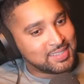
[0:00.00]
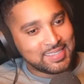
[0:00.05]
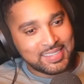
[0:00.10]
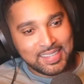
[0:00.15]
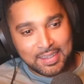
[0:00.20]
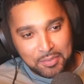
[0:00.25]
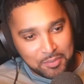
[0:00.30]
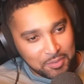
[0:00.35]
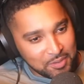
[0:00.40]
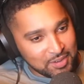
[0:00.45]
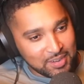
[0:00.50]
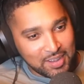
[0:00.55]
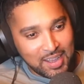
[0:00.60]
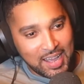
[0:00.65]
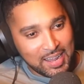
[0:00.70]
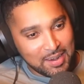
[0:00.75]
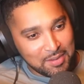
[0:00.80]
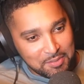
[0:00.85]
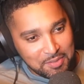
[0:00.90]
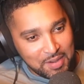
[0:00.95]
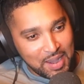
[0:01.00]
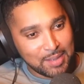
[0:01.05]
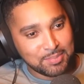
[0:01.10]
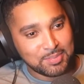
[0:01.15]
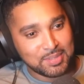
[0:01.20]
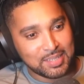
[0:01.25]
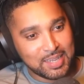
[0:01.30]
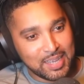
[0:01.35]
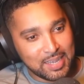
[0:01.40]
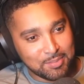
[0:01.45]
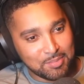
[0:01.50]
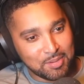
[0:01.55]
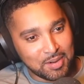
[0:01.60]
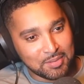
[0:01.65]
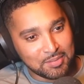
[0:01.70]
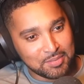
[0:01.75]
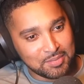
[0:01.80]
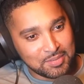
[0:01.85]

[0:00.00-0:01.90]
different kind of vibe today, bruv.